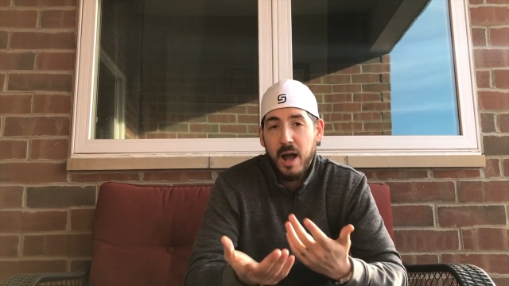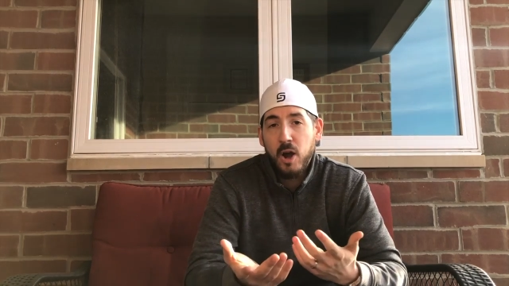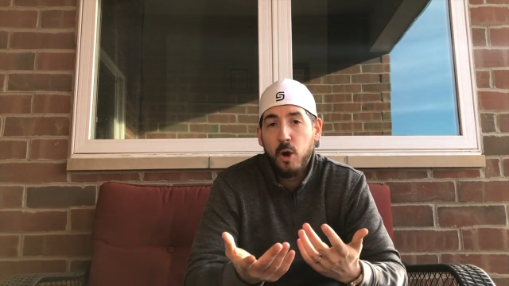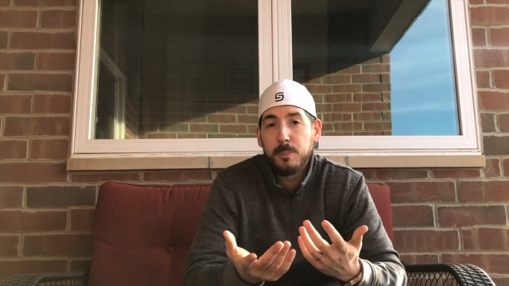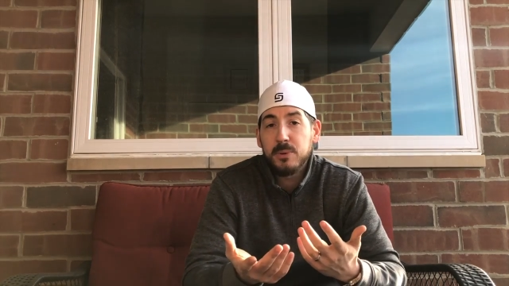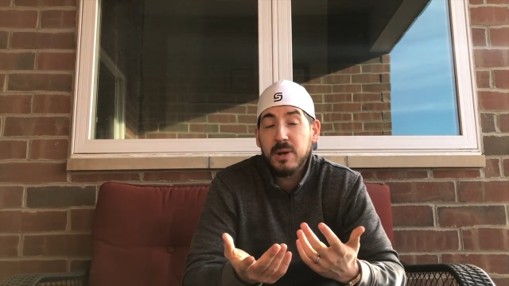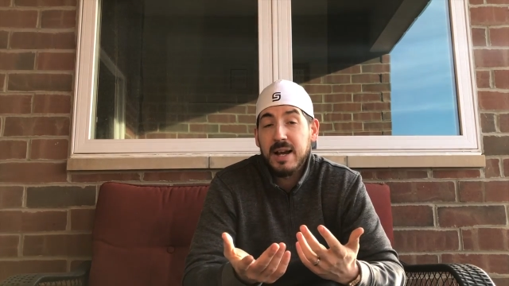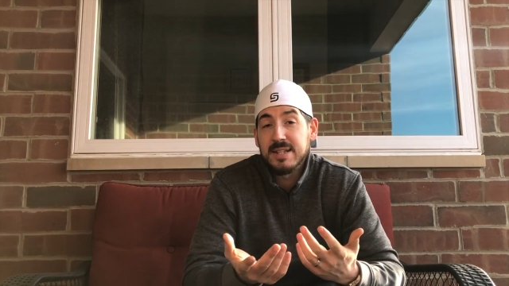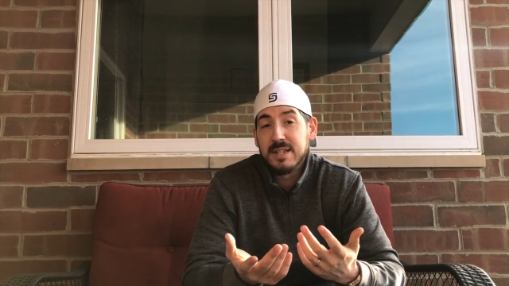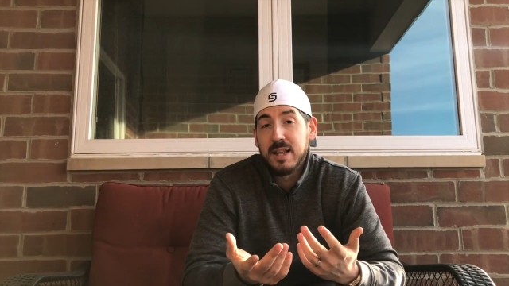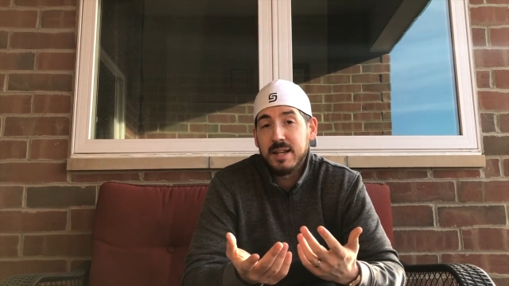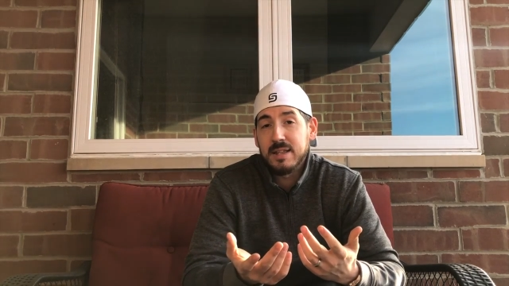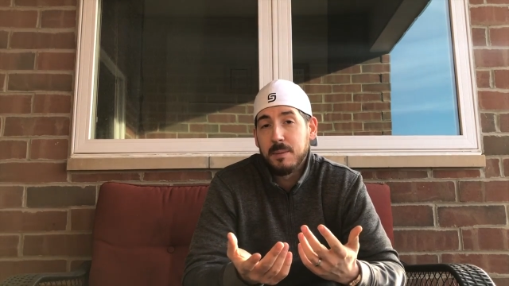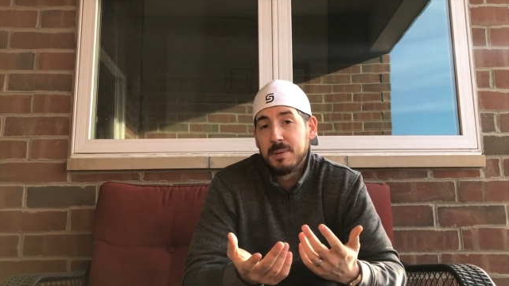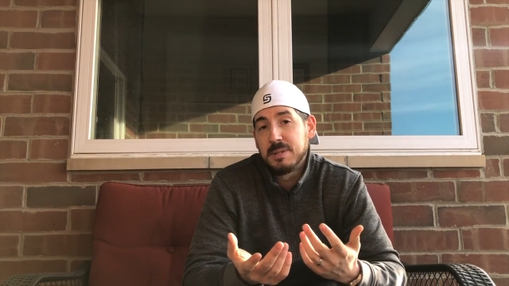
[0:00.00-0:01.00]
I hope you guys
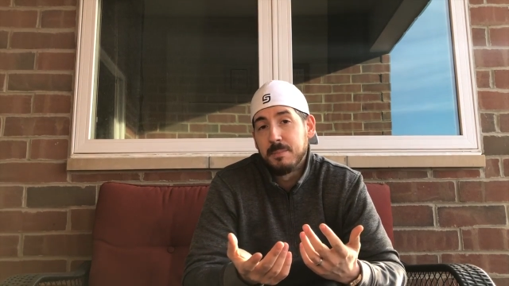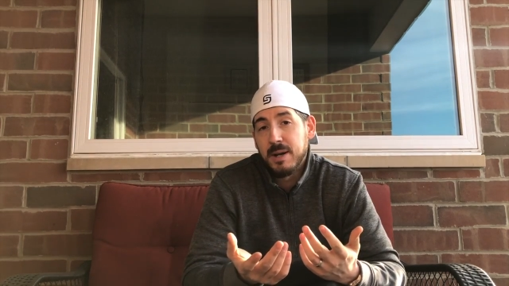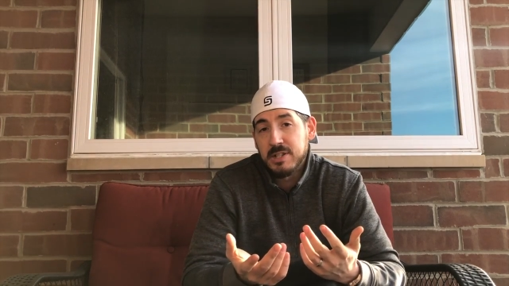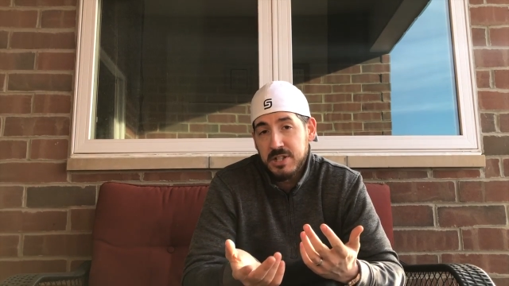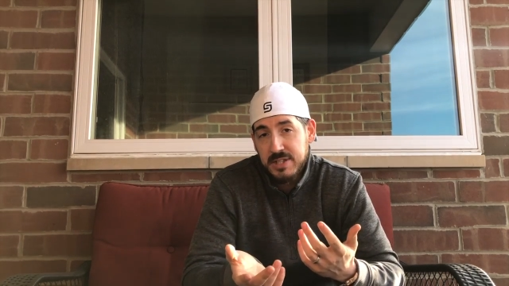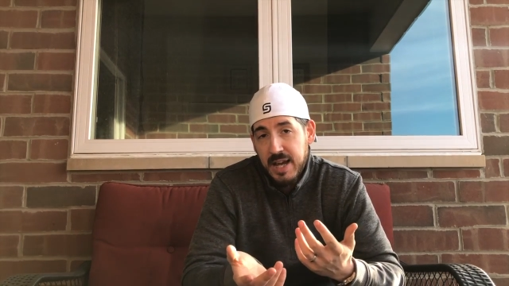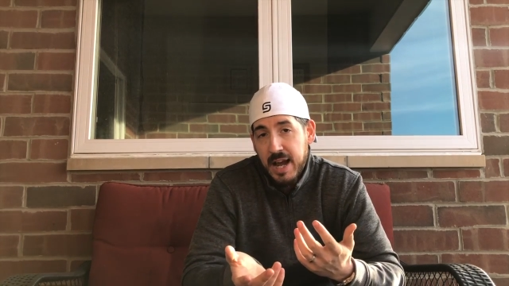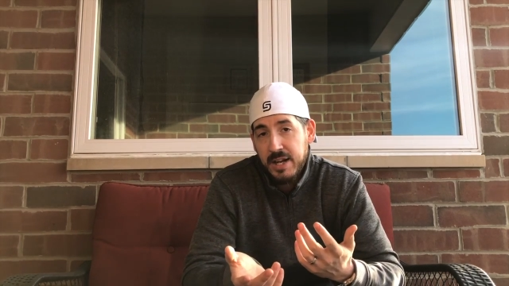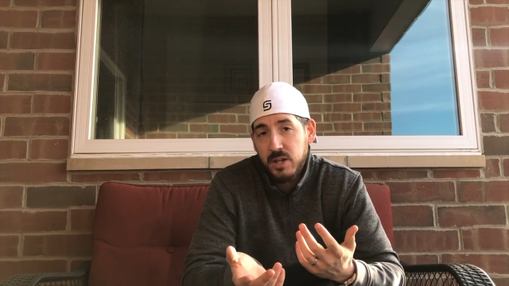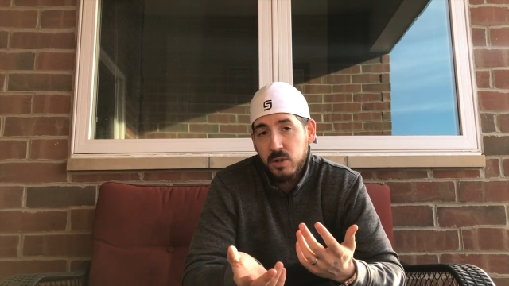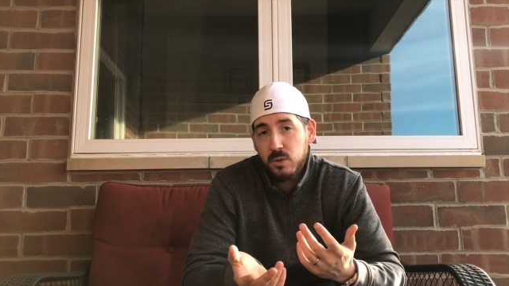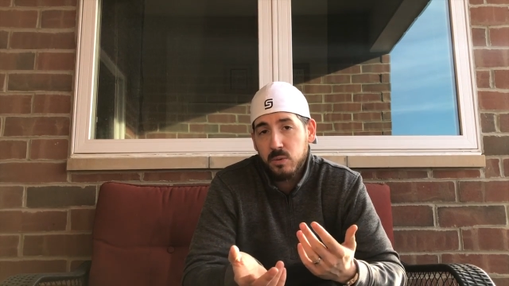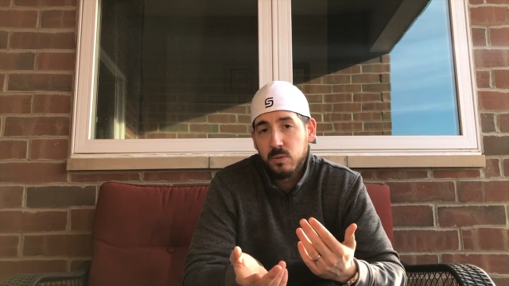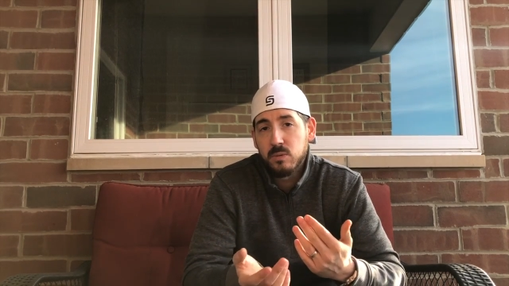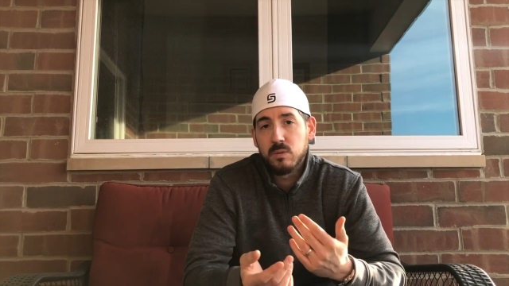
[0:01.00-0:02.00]
like them as much as I
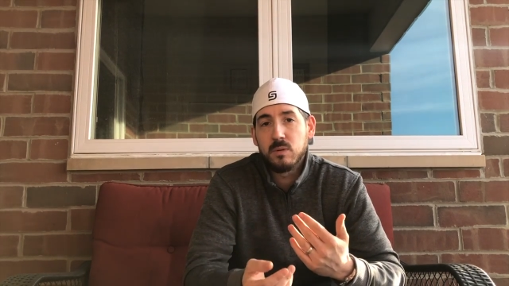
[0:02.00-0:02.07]
do.